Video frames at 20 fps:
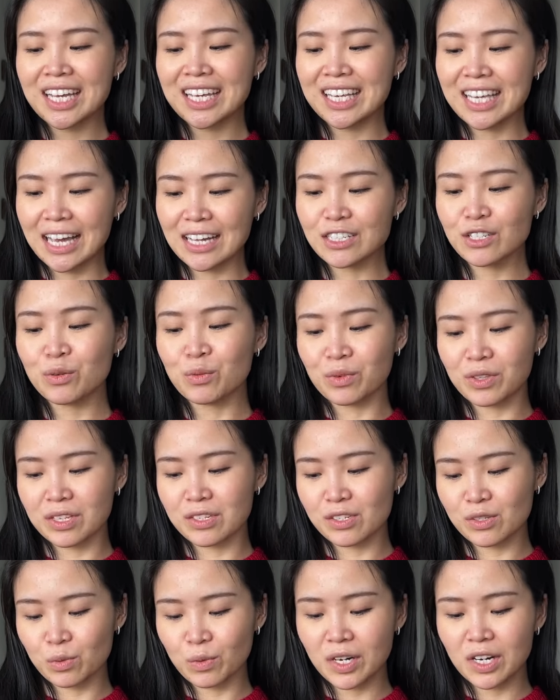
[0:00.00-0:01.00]
get with the
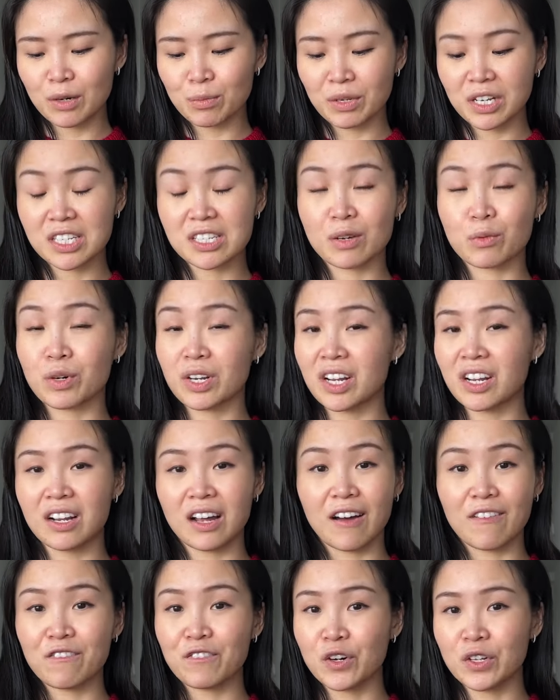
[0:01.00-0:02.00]
sweater, because I wanted
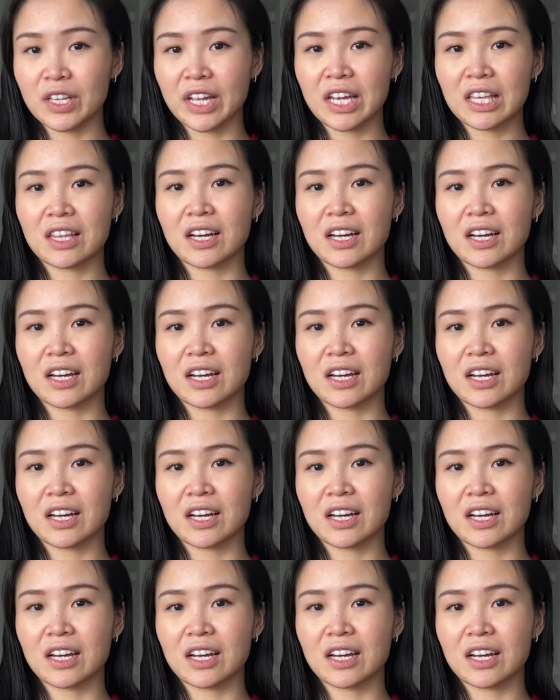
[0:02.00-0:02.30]
a full length.